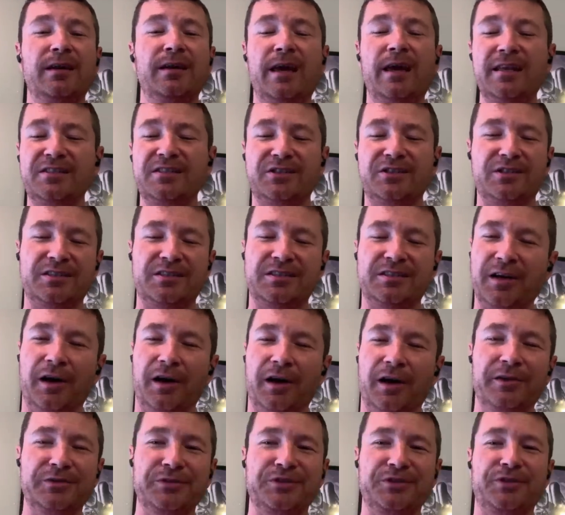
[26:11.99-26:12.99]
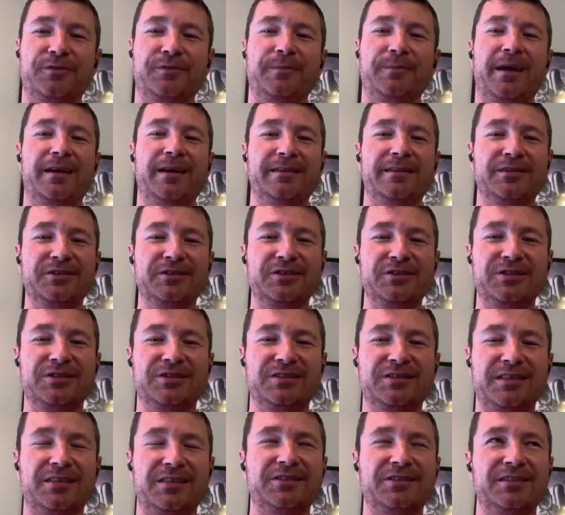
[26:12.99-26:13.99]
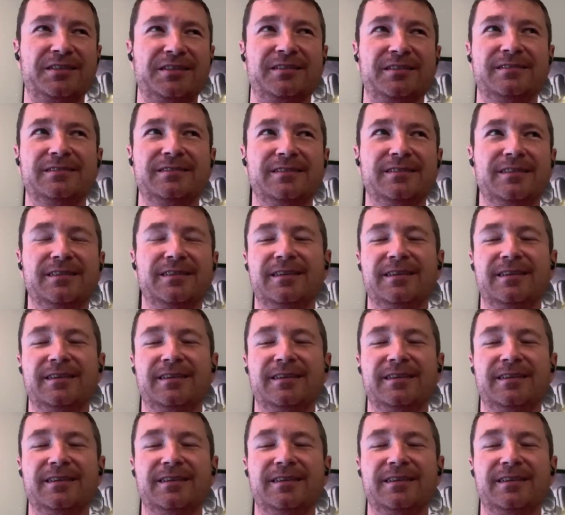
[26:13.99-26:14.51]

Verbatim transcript: it's just culture, man. They're just such a,